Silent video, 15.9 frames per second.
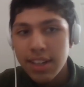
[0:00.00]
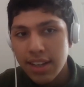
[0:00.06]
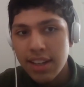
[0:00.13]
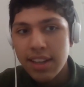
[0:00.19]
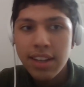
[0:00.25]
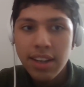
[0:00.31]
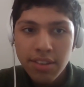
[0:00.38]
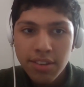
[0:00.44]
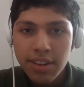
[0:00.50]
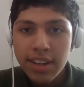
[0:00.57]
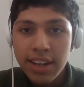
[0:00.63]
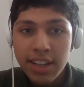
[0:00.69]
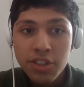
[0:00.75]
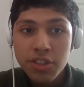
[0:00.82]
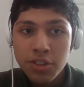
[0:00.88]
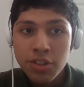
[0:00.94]
and then the other,
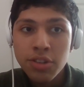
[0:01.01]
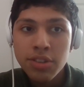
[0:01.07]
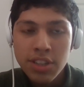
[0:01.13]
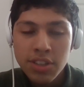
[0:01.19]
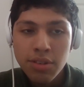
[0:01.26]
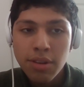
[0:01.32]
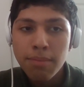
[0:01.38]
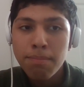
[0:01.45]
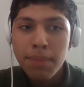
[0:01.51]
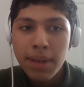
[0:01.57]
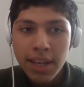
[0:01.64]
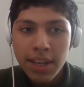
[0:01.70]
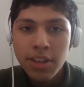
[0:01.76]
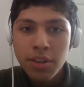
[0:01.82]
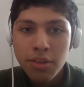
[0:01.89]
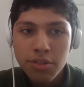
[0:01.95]
and it just turns into a
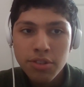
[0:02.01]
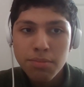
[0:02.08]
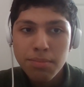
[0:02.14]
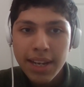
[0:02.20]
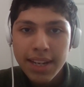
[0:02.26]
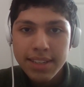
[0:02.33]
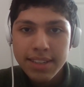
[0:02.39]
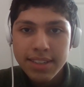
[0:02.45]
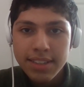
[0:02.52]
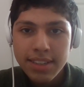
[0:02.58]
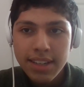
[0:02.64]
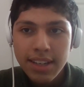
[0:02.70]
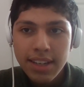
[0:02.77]
big, huge mess.